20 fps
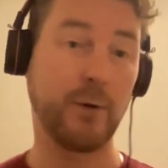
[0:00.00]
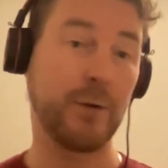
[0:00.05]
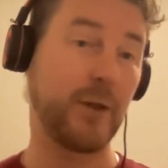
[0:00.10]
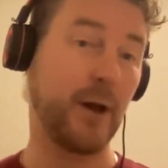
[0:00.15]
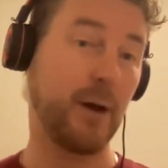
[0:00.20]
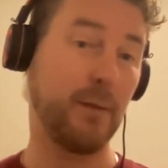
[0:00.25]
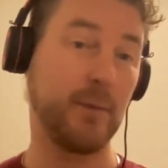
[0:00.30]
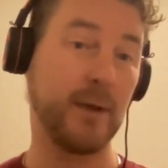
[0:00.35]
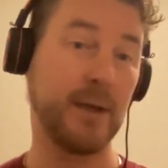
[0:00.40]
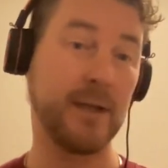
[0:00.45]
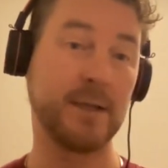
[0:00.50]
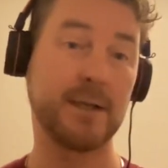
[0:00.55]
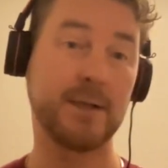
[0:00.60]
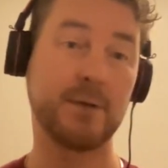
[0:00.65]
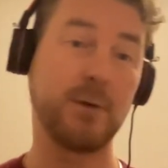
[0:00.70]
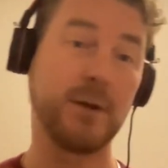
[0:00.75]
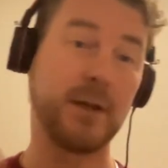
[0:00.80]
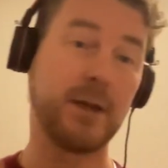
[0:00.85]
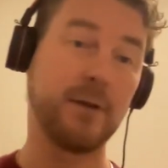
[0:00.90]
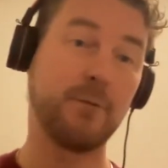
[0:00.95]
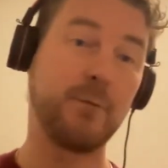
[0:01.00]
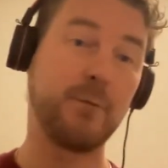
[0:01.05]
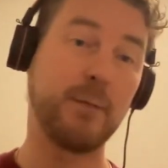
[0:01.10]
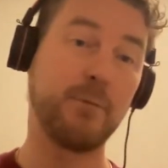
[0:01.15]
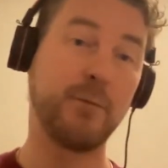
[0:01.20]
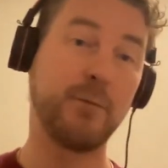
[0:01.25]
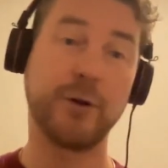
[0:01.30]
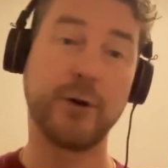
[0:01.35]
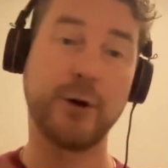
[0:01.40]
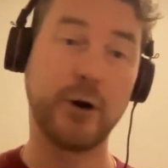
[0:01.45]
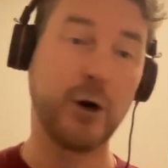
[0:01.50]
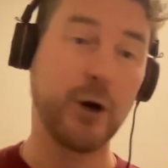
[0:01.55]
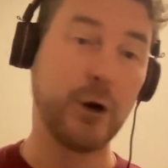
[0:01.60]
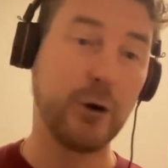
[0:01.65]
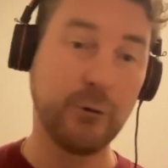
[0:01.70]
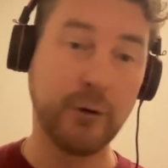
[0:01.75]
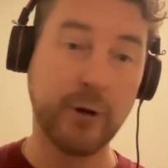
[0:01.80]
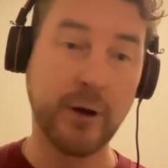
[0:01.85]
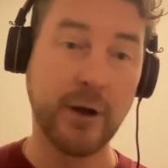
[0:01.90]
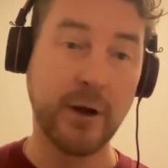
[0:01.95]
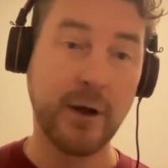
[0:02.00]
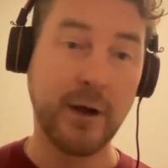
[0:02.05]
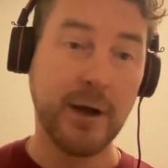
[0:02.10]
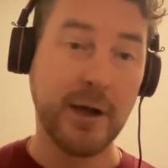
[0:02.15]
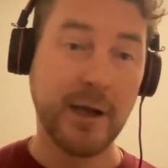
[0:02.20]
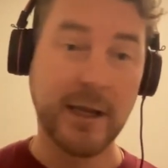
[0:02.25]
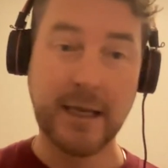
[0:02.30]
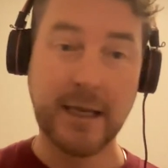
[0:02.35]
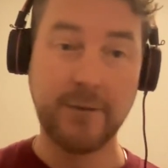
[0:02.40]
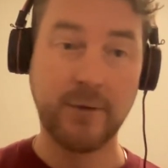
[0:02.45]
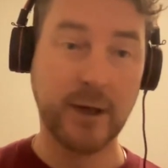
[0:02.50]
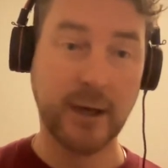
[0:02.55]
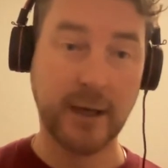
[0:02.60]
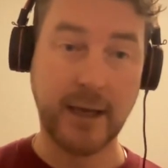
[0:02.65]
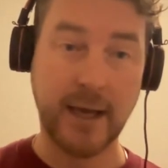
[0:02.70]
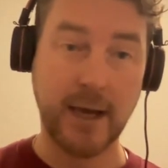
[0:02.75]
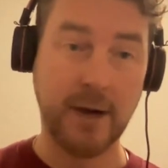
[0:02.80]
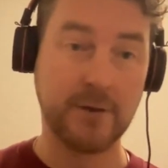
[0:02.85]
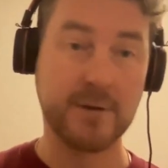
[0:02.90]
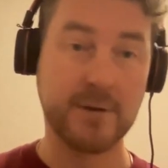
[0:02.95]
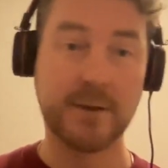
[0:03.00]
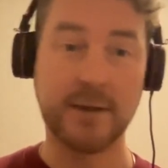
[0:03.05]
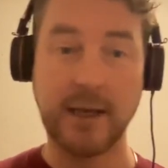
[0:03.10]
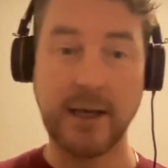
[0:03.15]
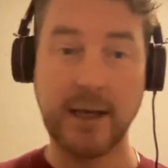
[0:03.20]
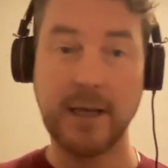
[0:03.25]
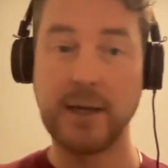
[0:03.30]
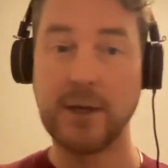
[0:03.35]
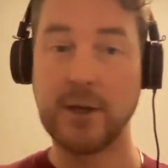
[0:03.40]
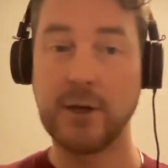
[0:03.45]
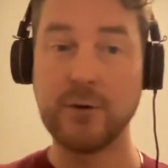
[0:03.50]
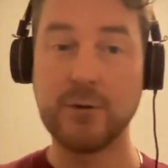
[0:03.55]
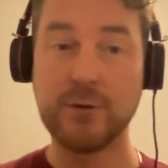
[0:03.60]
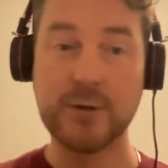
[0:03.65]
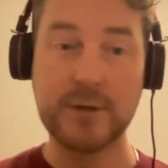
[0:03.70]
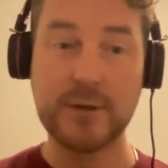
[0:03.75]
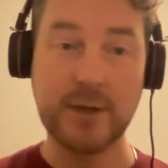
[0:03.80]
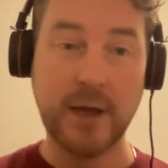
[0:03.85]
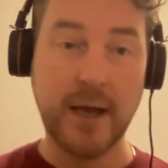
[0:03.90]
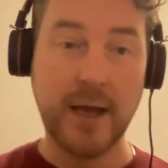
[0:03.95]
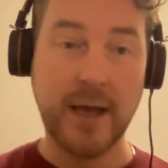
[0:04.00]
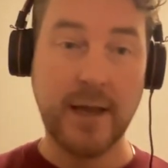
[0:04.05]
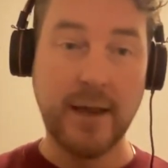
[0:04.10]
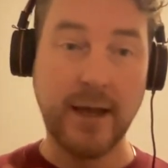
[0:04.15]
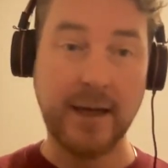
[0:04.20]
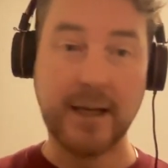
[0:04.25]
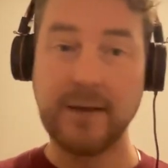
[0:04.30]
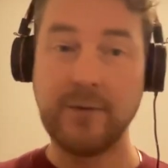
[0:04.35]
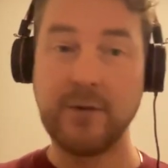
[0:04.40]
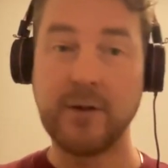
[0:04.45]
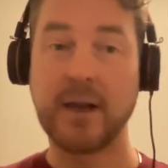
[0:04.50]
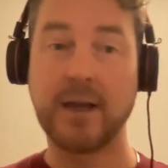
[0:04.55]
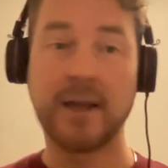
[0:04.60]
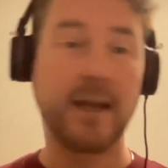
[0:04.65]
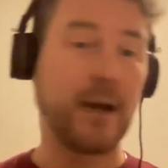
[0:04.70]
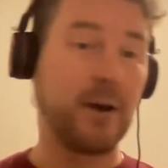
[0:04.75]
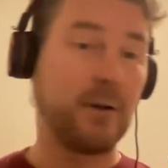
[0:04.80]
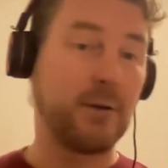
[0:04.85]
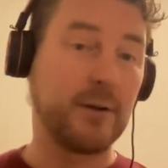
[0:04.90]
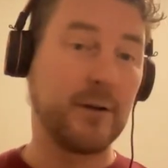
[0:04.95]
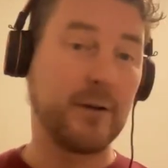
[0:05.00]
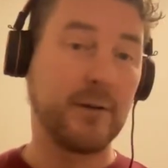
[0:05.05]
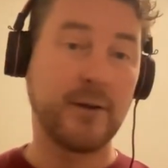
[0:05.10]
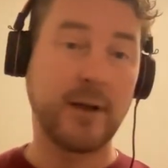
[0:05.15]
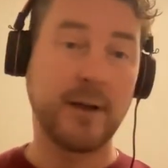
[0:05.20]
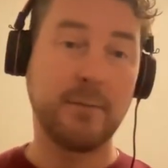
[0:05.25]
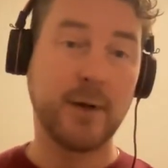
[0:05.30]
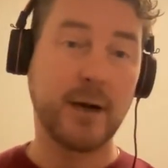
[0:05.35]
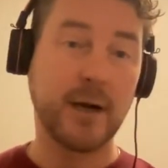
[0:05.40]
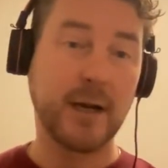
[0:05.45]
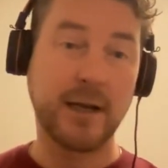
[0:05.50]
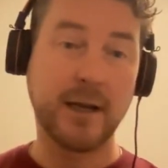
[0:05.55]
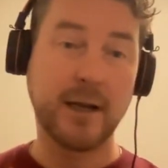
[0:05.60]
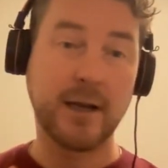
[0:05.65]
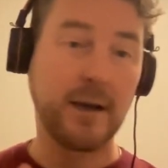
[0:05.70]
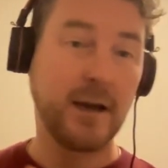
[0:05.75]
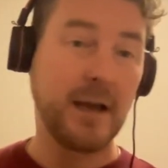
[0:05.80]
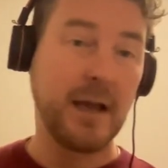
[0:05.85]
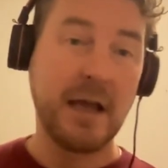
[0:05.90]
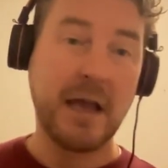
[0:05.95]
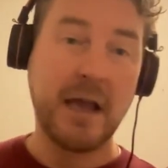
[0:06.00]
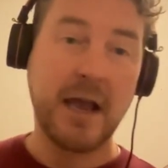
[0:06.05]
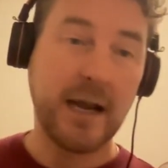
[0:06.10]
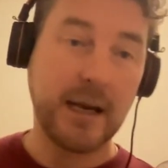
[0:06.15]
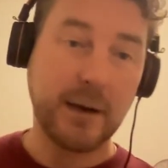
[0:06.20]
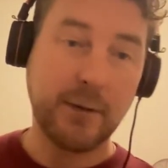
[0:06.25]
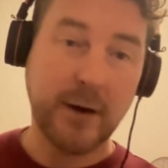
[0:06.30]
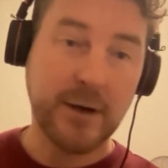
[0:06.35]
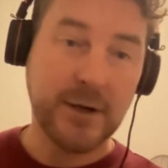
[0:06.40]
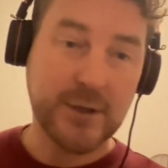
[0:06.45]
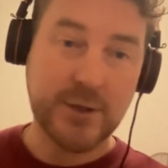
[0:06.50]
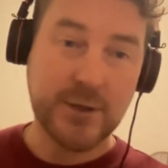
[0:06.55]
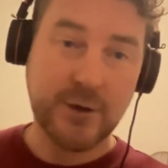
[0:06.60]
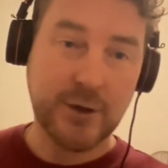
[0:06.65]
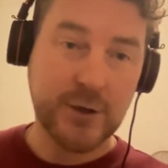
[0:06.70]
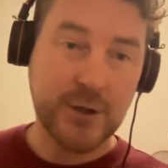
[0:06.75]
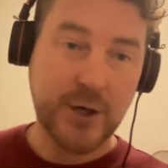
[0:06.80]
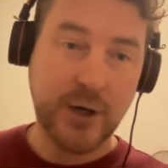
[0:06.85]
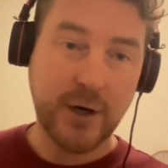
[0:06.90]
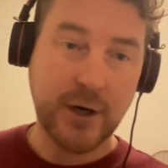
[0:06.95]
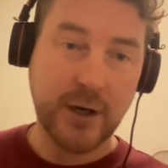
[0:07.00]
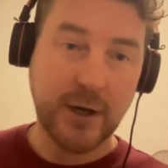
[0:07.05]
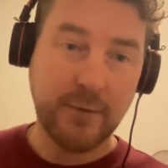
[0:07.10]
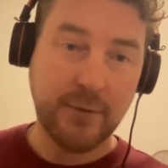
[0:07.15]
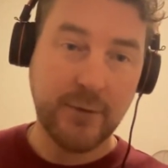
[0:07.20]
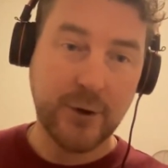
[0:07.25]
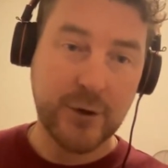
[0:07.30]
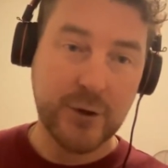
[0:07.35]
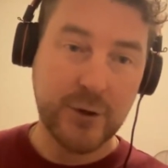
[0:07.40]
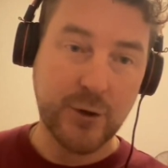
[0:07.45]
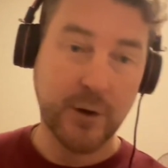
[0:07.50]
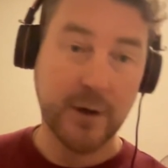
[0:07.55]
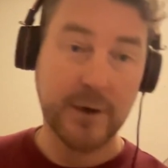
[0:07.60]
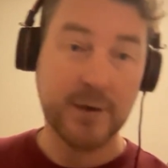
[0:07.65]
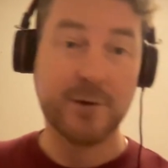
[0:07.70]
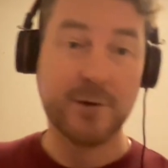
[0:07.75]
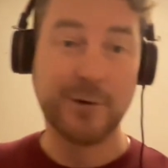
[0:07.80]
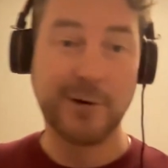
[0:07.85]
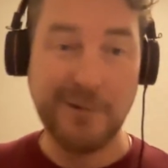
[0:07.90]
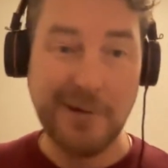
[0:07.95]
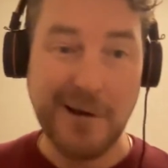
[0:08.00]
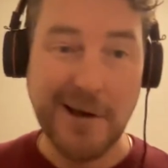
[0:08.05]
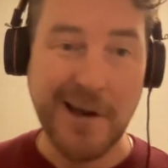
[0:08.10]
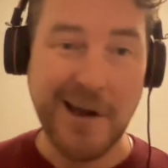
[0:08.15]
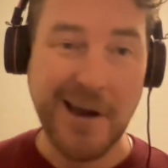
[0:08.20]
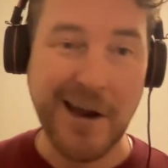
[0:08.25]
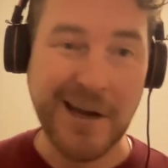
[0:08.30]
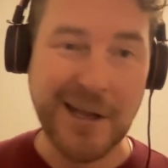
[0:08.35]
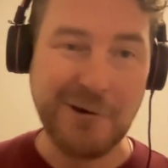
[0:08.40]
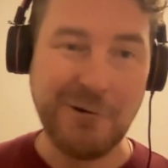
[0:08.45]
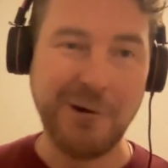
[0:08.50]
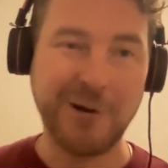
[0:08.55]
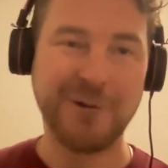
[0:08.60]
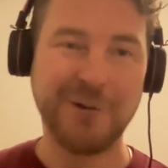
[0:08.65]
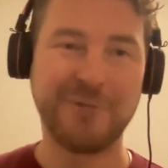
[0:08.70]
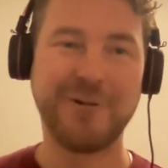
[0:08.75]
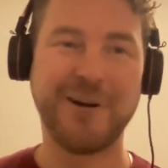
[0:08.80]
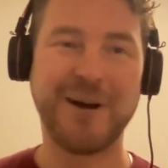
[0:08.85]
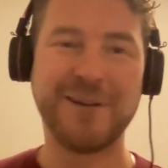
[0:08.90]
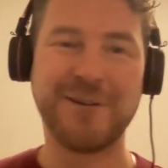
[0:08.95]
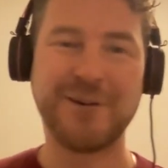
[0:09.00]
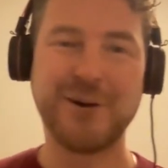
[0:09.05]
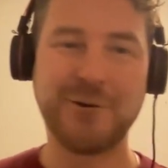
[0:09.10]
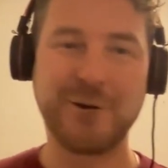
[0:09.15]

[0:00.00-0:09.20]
What that means is we give people their own giving accounts, and they can use that giving account to send money to any registered charity of their choice or any qualified